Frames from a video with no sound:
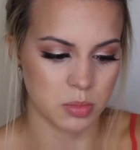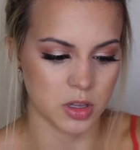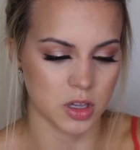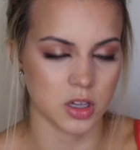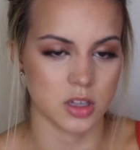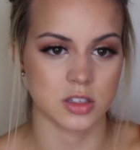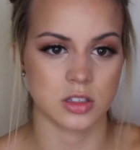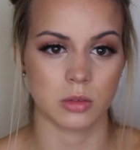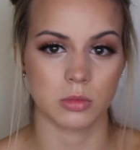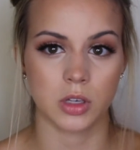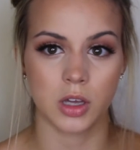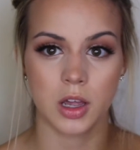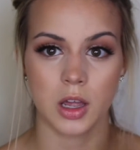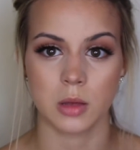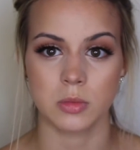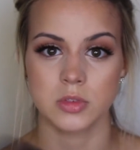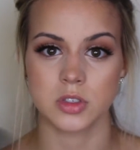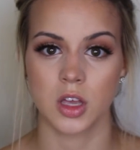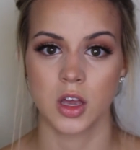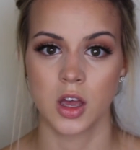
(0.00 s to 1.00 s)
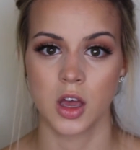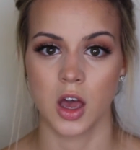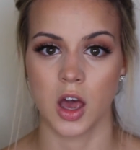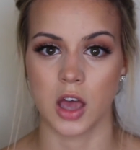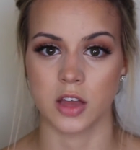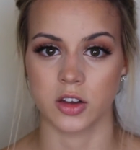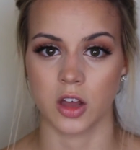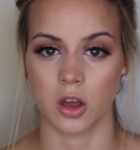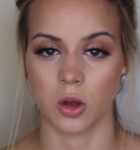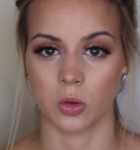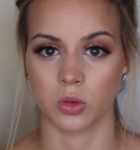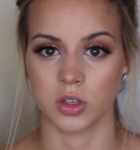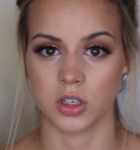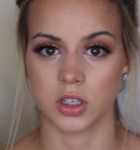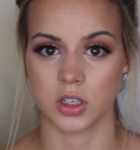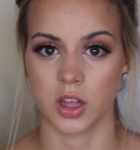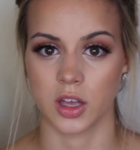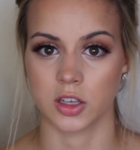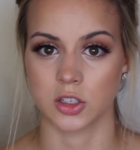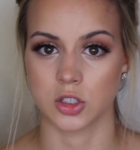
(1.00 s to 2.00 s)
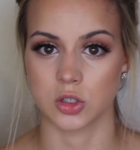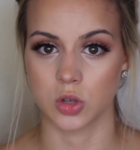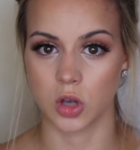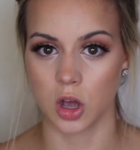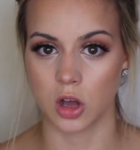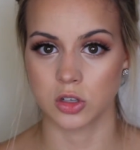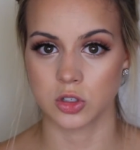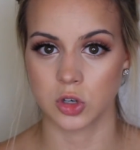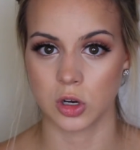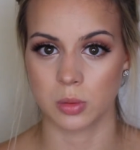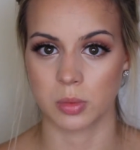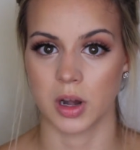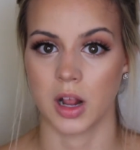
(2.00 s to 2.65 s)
because sometimes I not only like to contour,